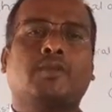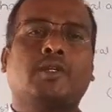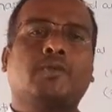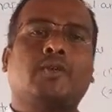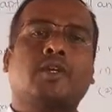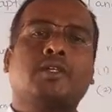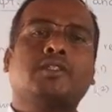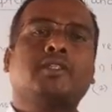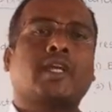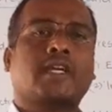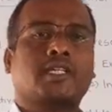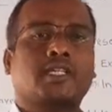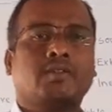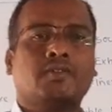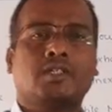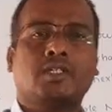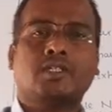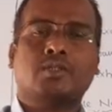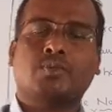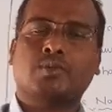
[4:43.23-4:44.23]
different
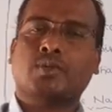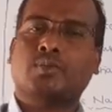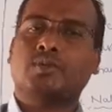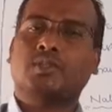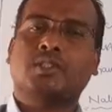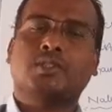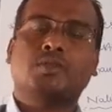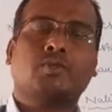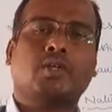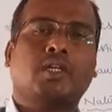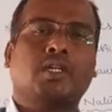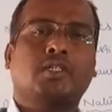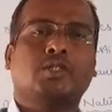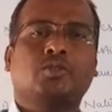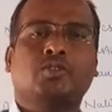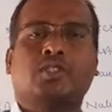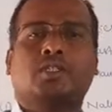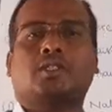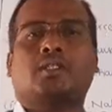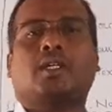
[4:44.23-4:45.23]
activities purposes, we are
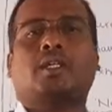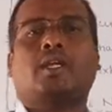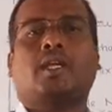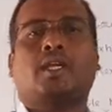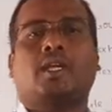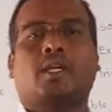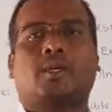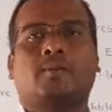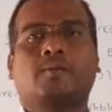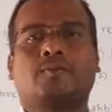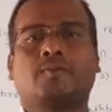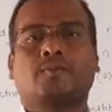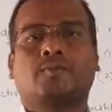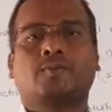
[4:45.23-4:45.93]
using that air.